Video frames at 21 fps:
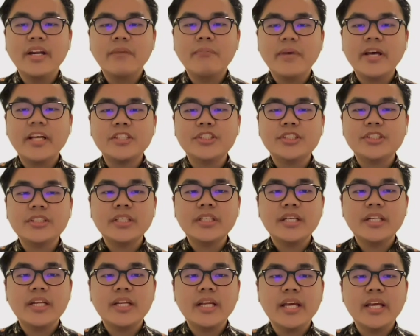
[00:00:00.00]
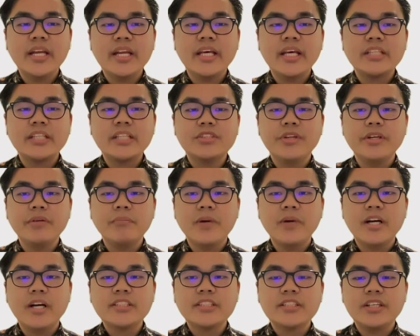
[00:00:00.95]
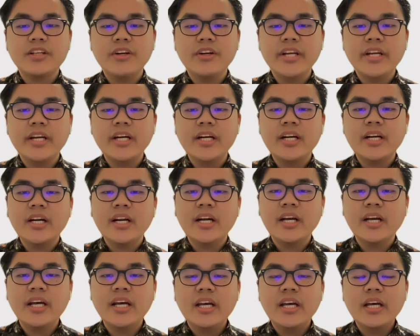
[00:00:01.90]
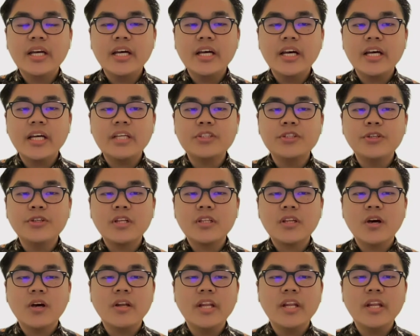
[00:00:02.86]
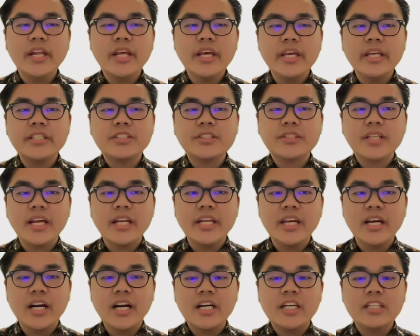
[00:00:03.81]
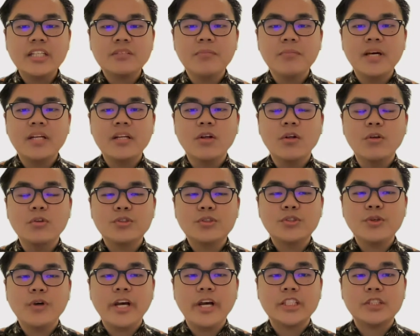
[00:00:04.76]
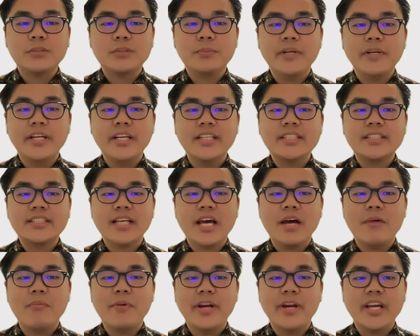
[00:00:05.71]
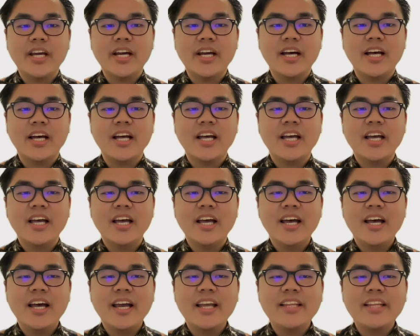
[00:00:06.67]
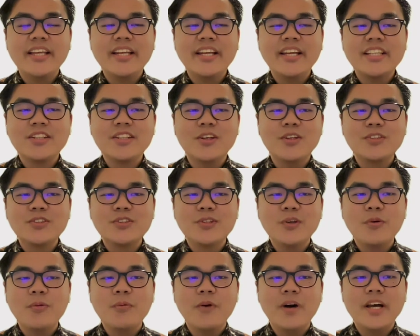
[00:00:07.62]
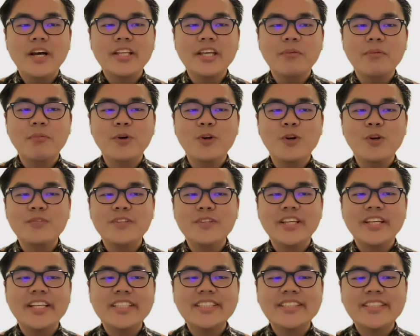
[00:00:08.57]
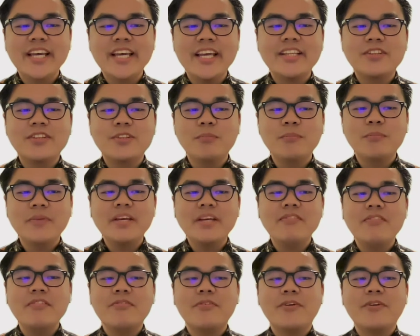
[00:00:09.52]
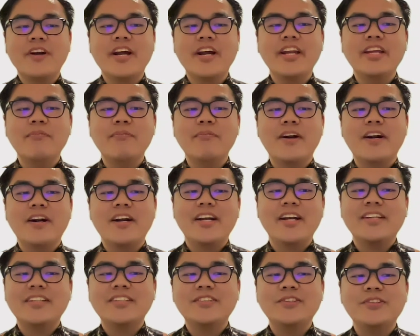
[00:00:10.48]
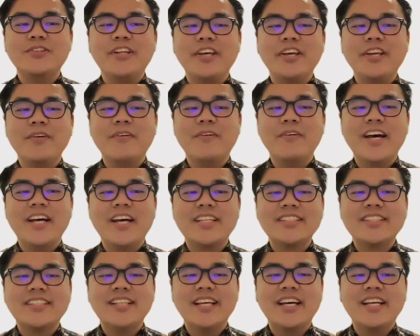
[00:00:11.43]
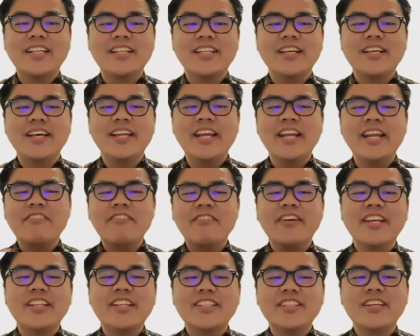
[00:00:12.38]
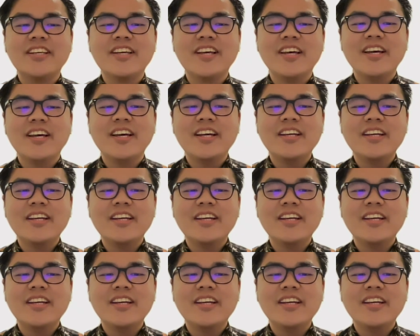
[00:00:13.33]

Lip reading: already mentioned in his remarks earlier, do not only study hard, but also experience America. I think that's also what Ibu Rumpini said to me before I depart to the US, that David,